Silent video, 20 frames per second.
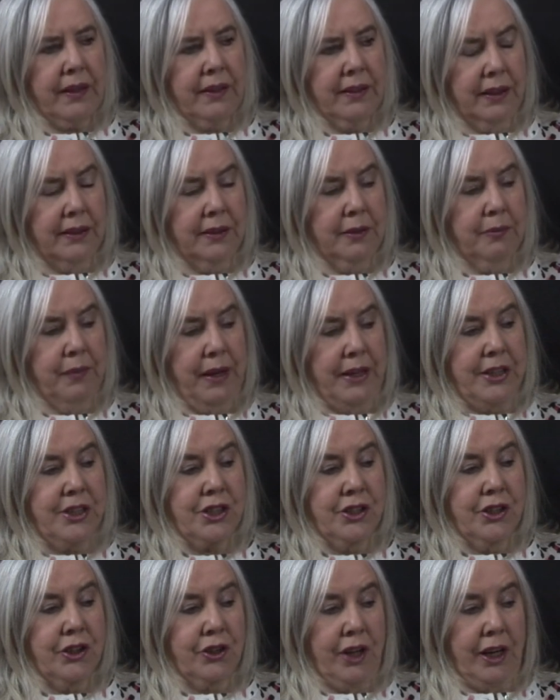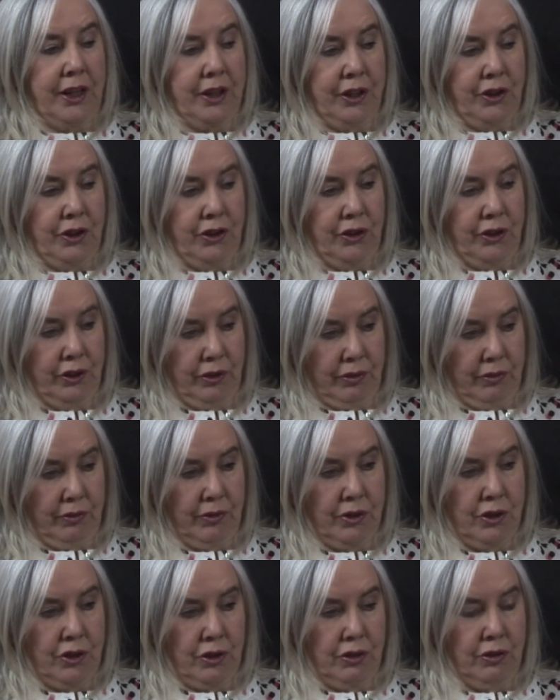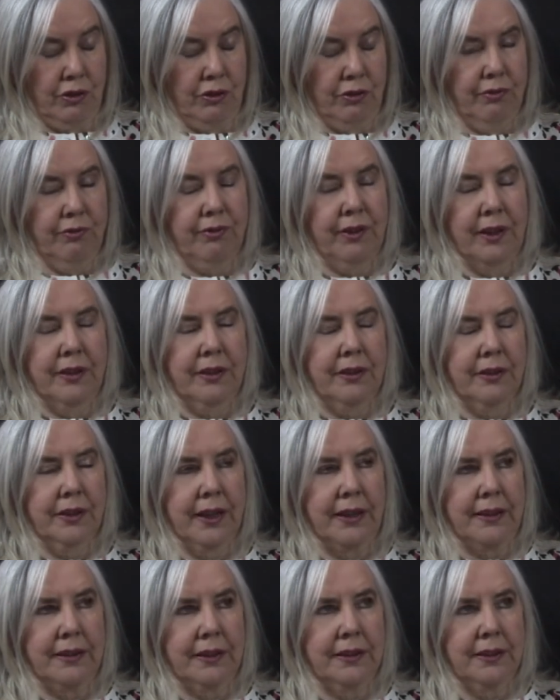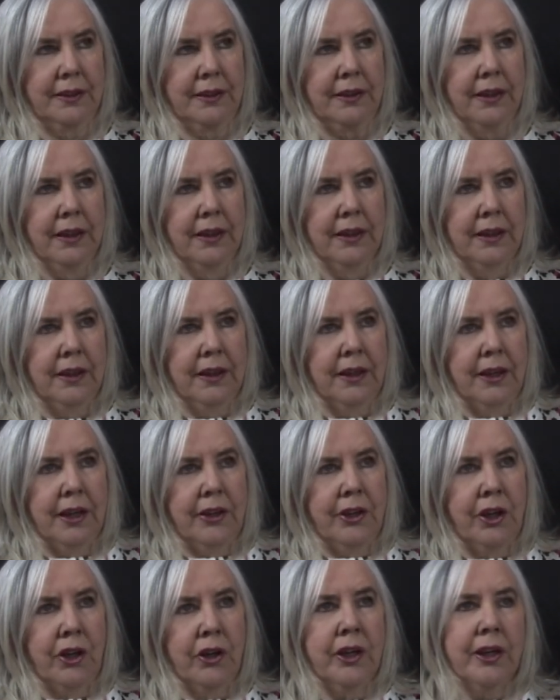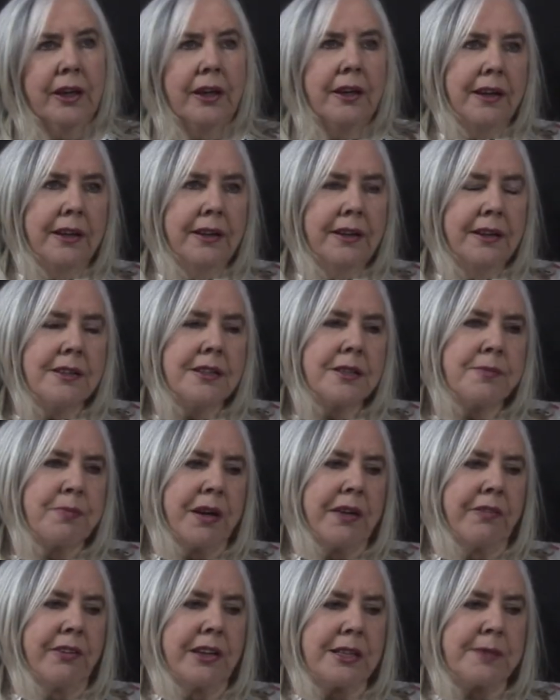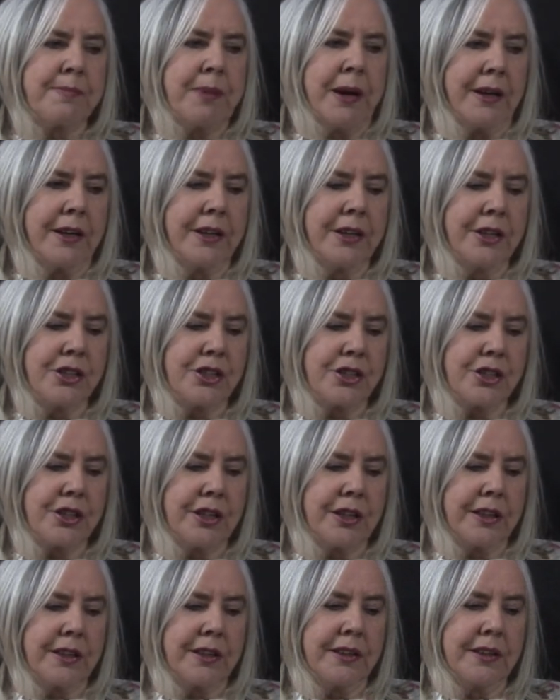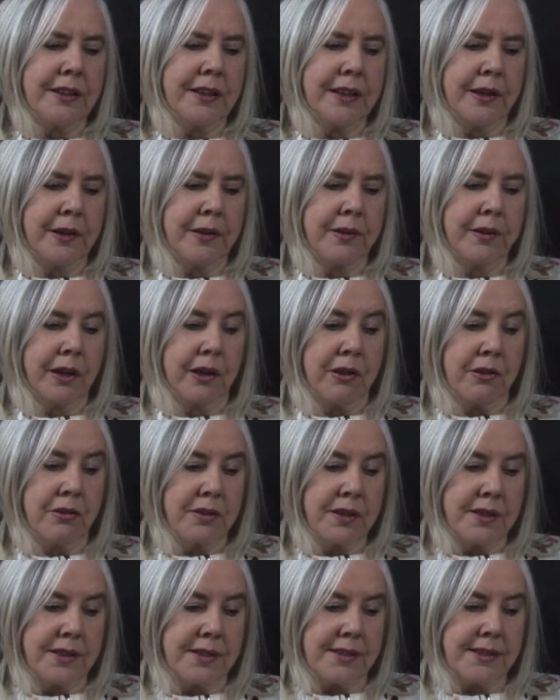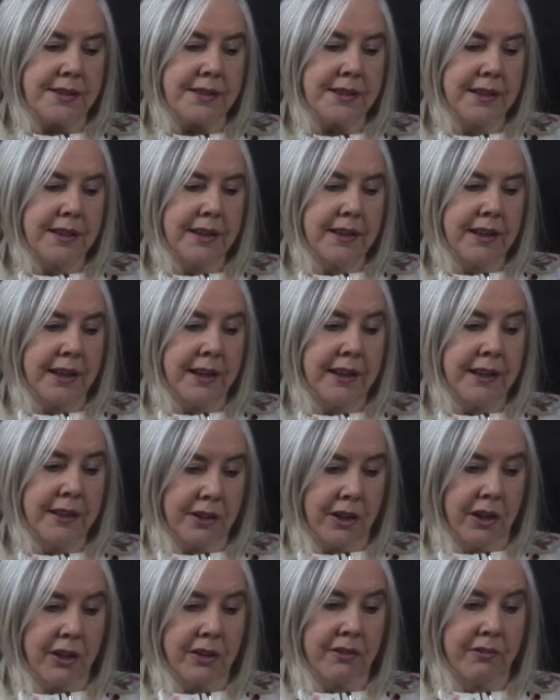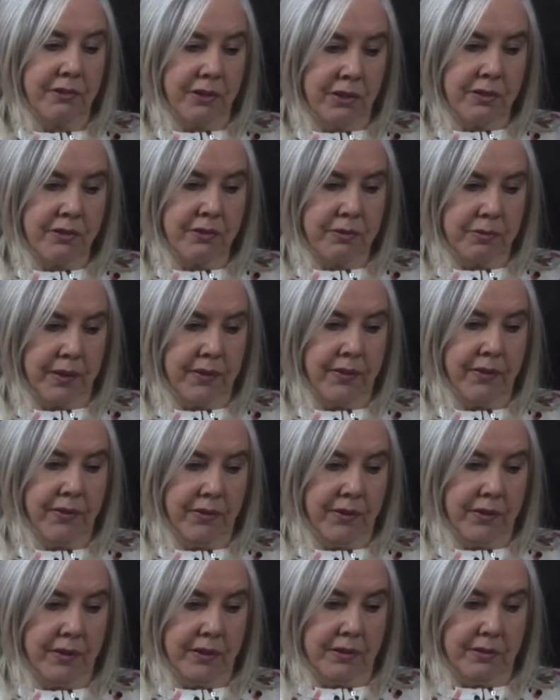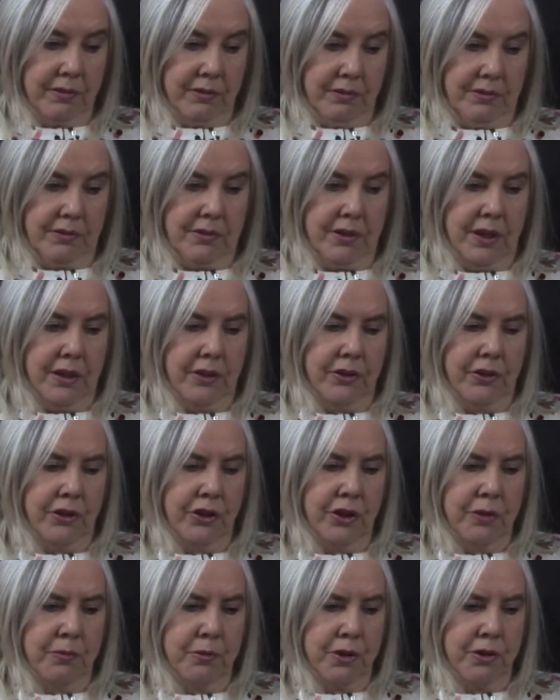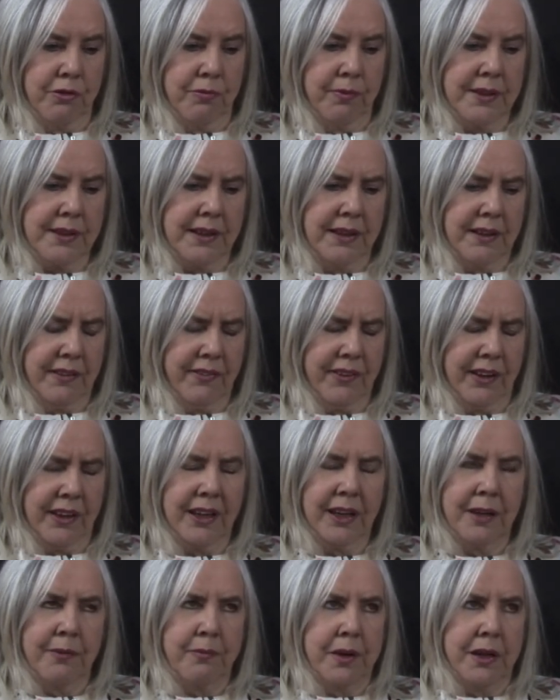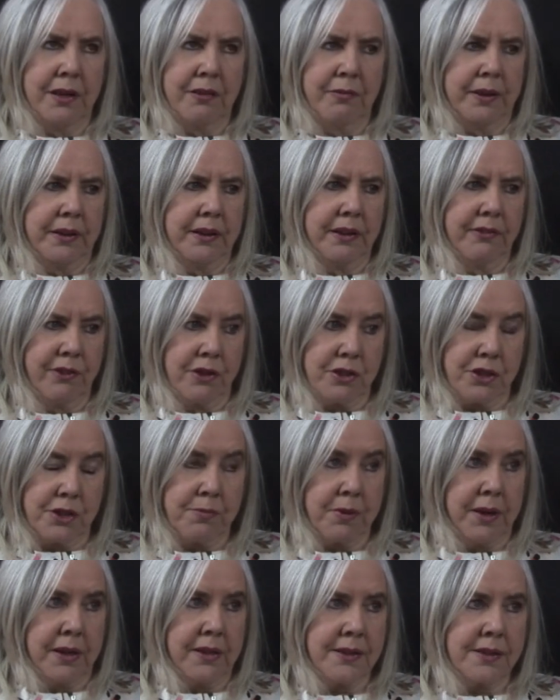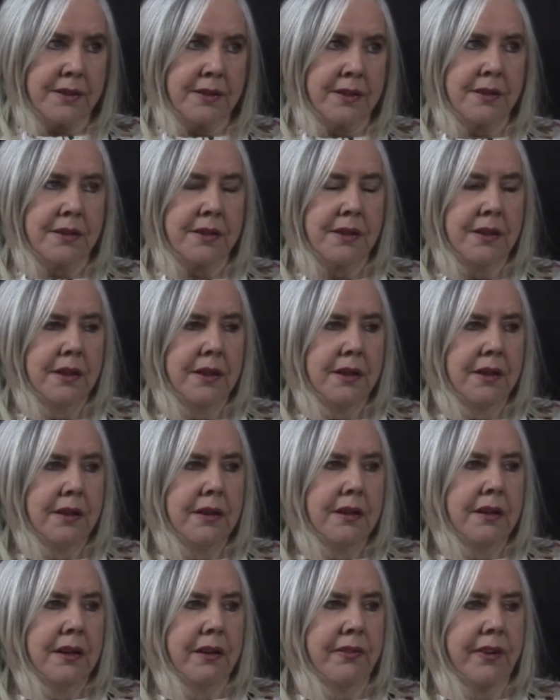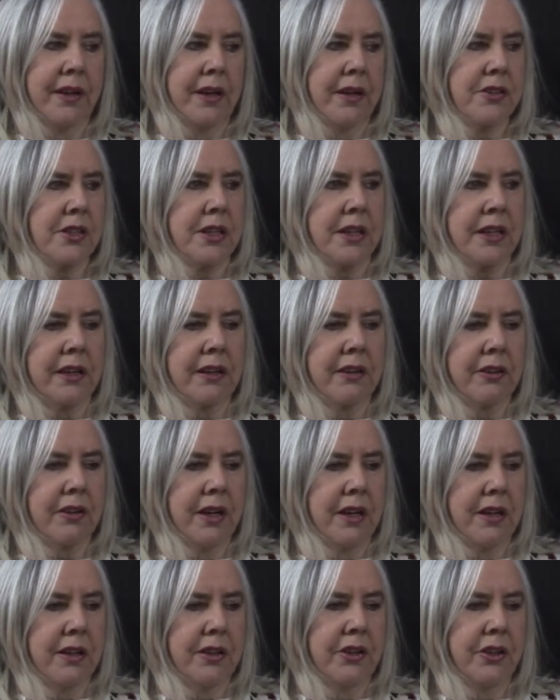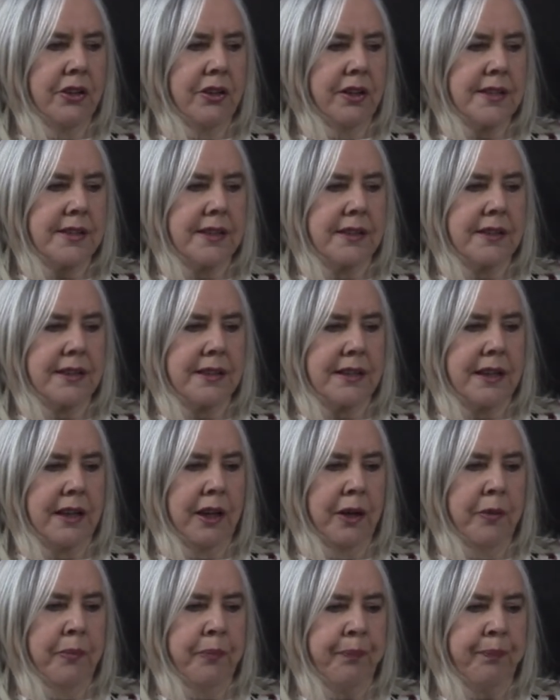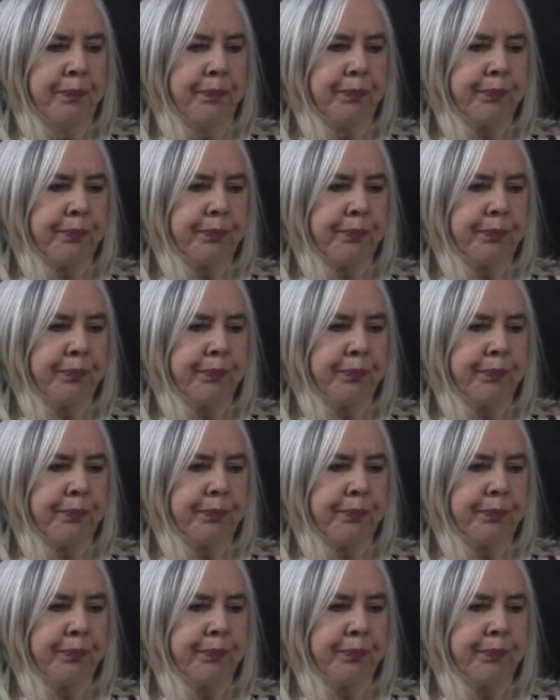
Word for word: Dad had mentioned the credit union to Father Gallagher. Now, in his previous parish in uh, Clones, he had got involved with the credit union movement, and I think he may have been the first president of the Irish League of Credit Unions at the time.